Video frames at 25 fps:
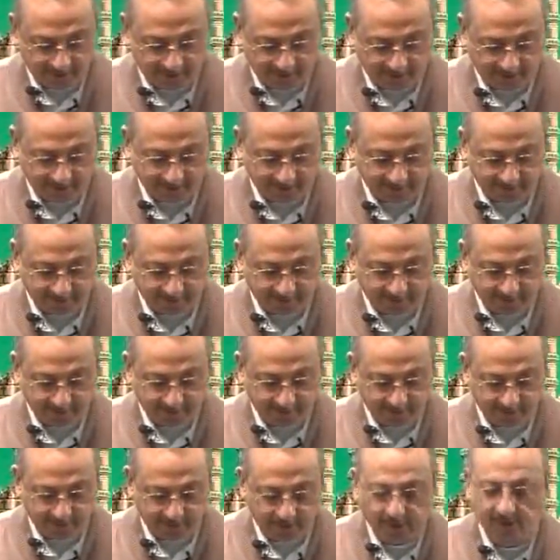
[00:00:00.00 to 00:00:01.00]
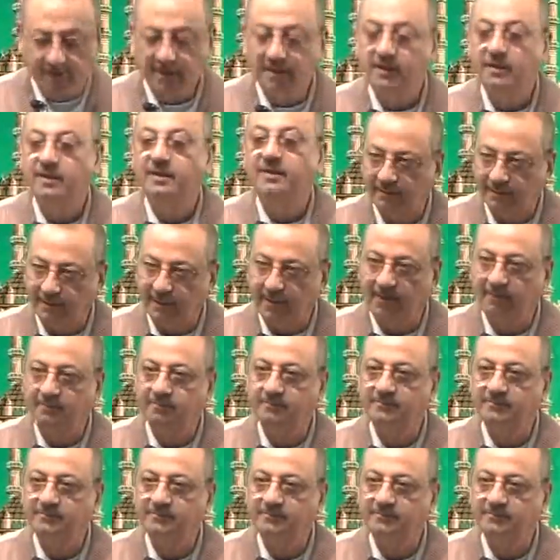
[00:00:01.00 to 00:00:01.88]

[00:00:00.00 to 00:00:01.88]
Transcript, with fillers: And then lam